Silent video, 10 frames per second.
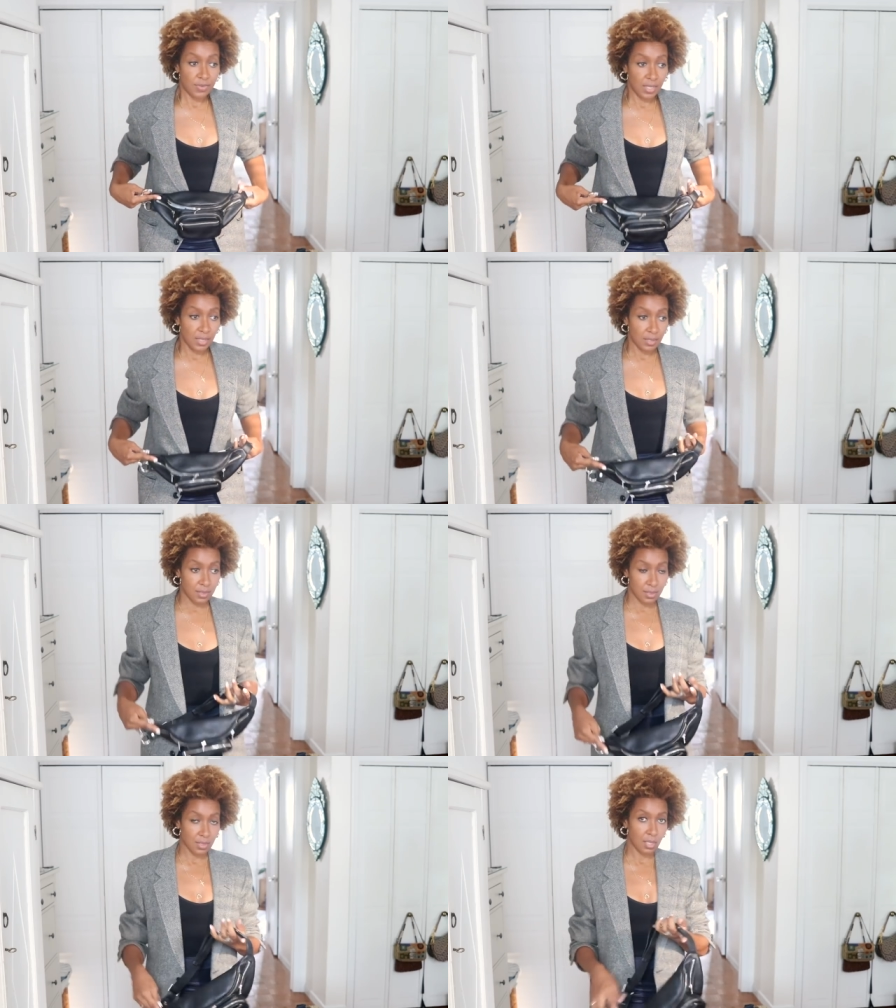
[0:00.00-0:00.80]

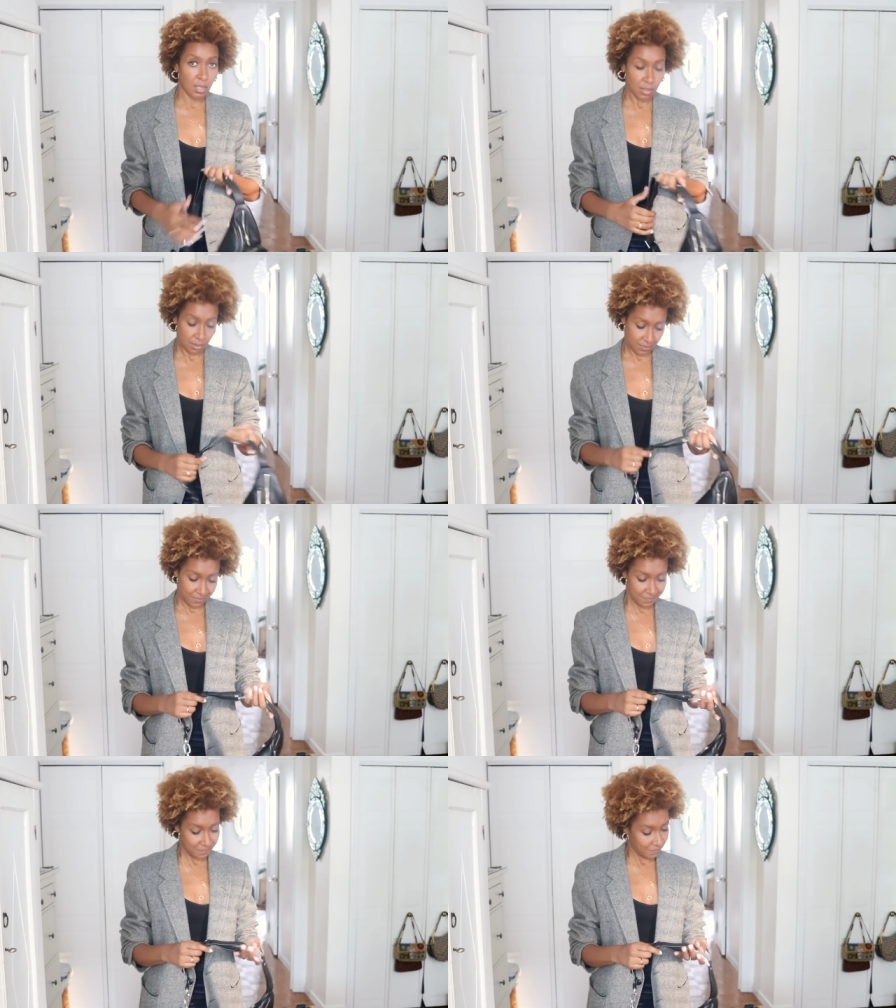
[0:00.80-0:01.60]
This,
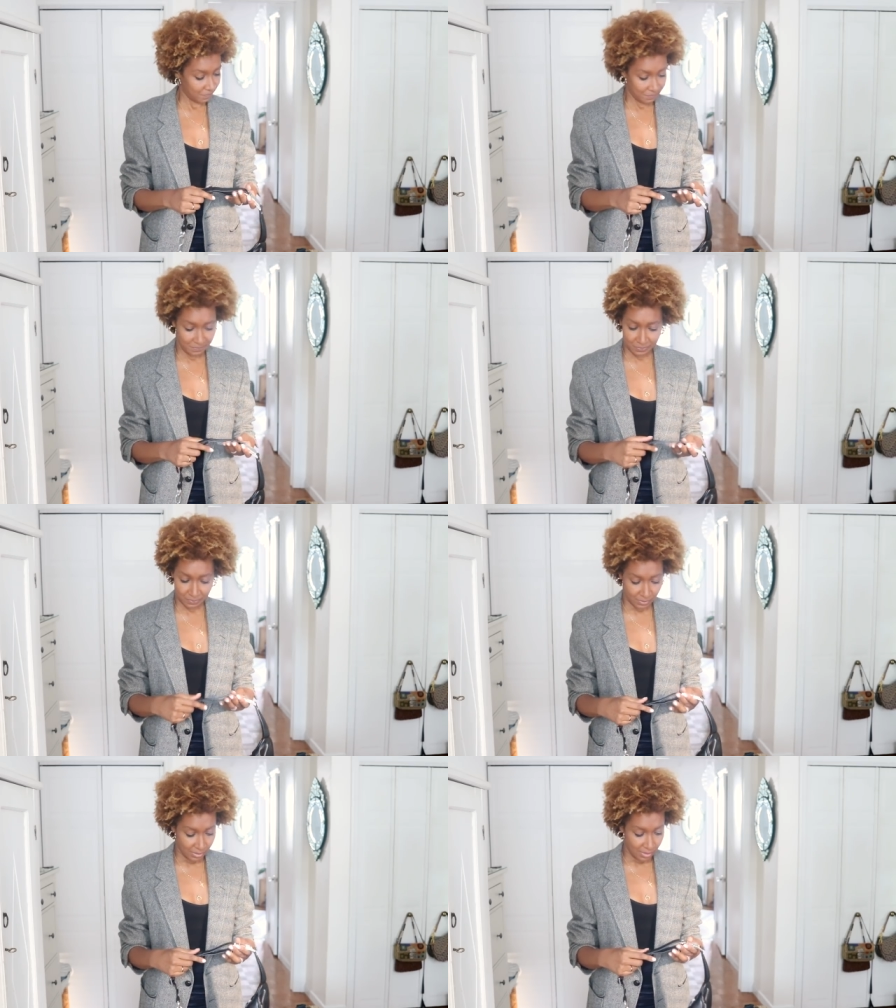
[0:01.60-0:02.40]

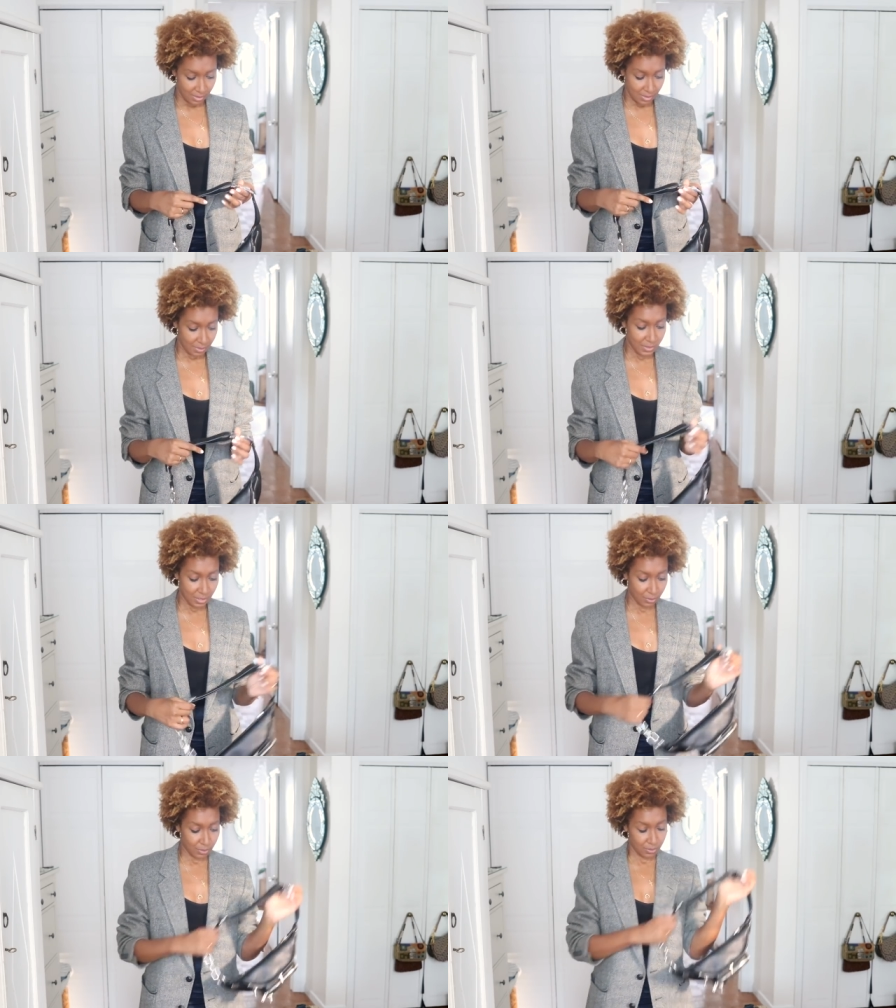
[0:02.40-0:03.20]
let me
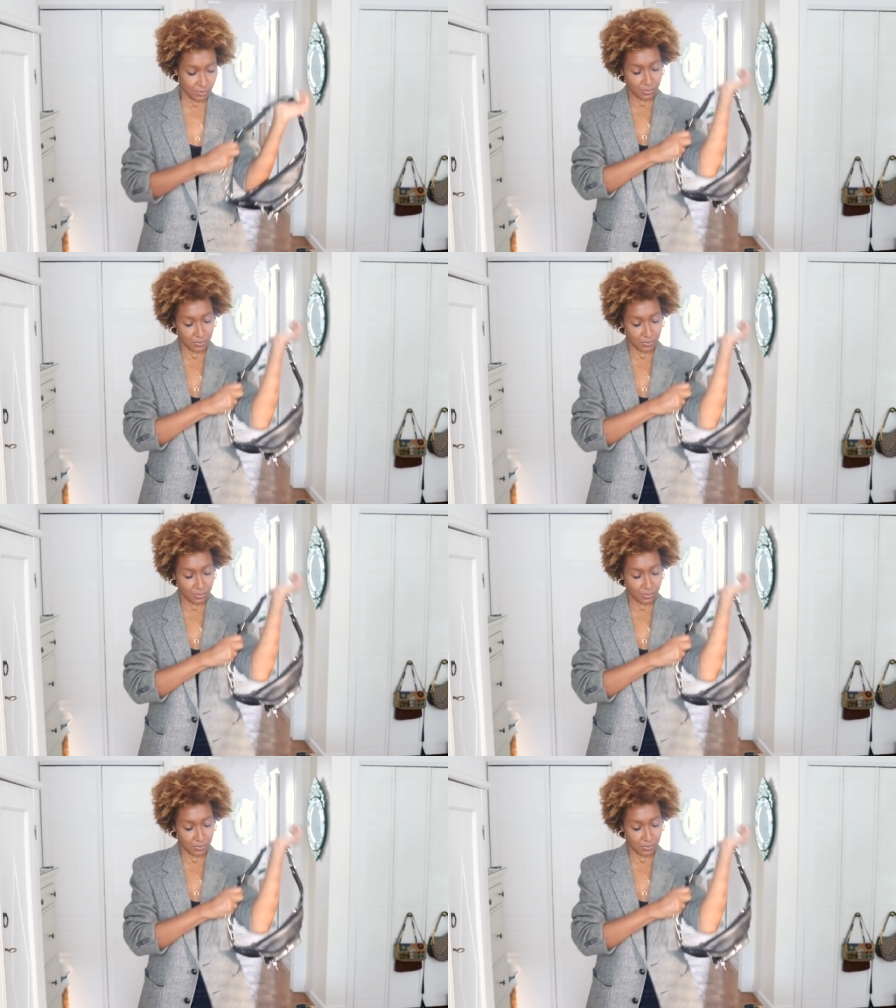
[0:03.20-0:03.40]
tell you,